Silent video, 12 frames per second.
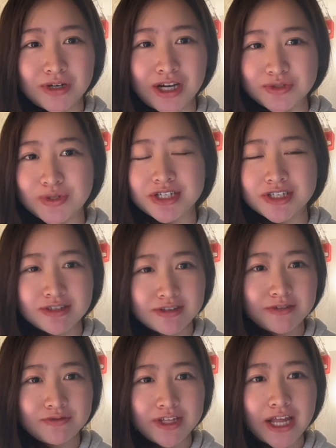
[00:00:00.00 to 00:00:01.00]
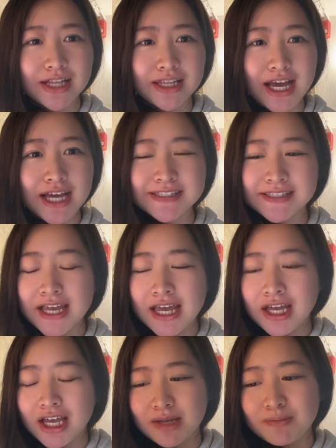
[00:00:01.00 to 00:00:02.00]
cross-register for that class,
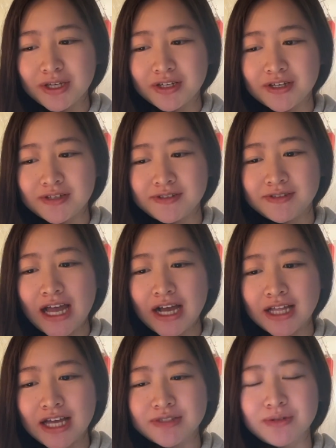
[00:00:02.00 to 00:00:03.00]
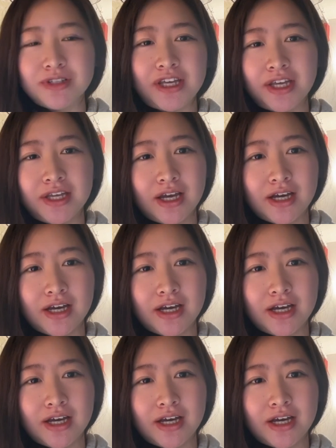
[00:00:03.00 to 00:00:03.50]
and because that class only